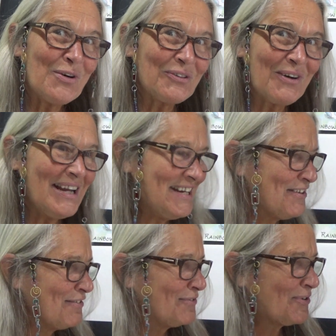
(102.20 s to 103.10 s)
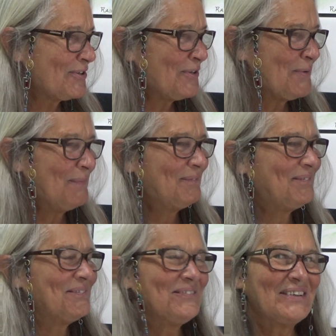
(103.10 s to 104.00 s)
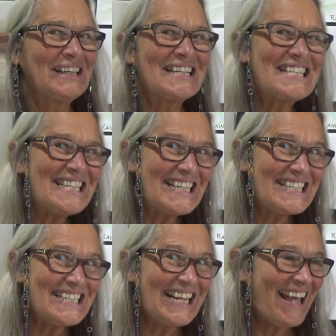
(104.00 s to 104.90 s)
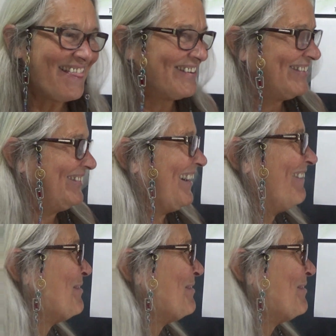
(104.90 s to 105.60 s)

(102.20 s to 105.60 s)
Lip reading: one right here for you. We're going to sing it together, and